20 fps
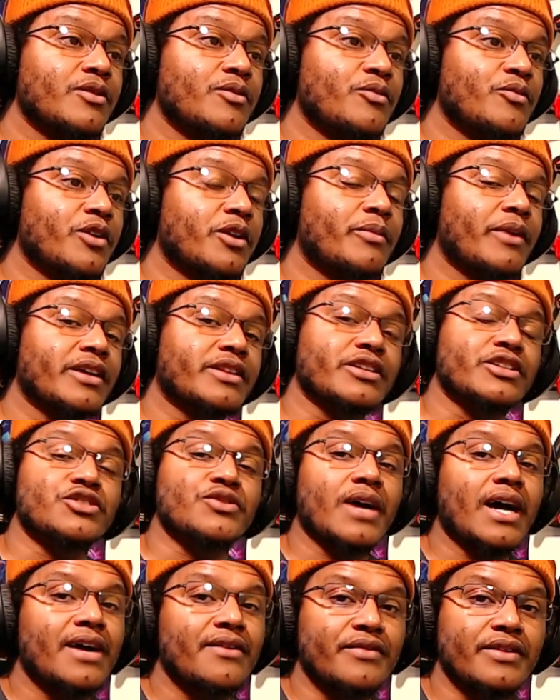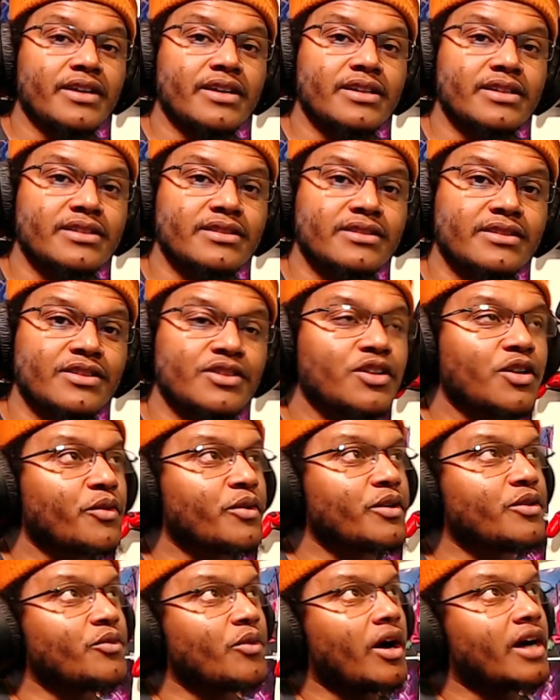What about the drive-ins? You know,
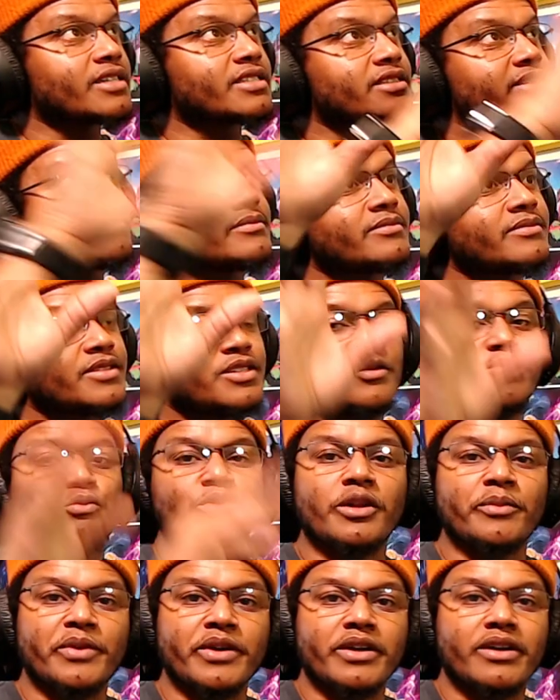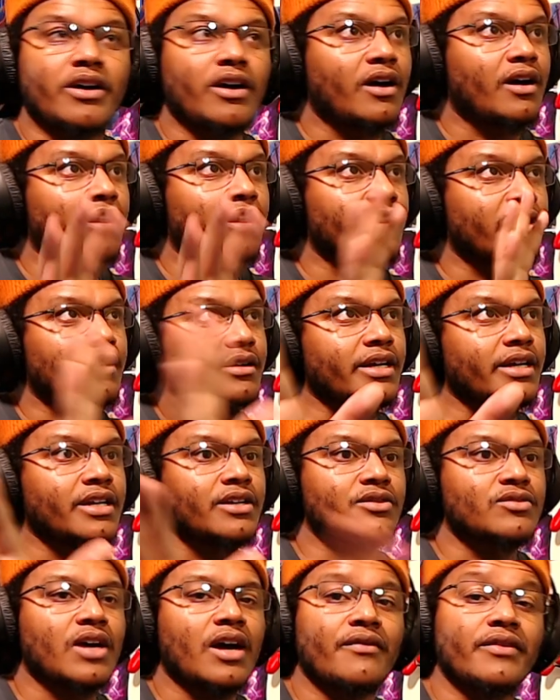you watch them, you pull up your car, and you
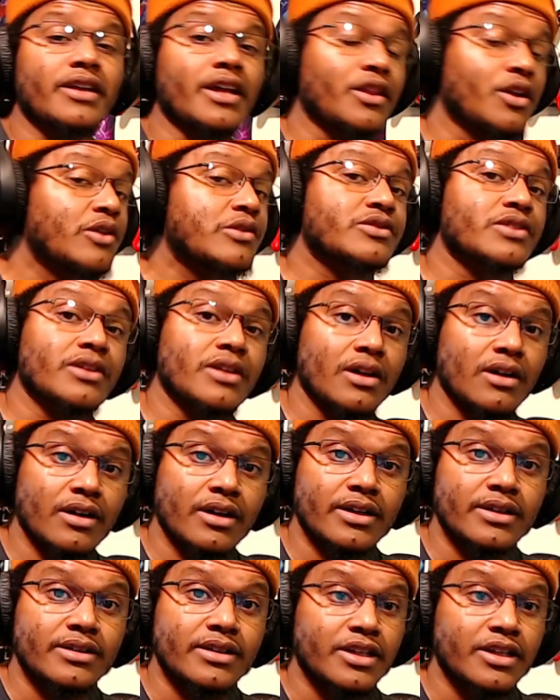drive in. Now those are gone.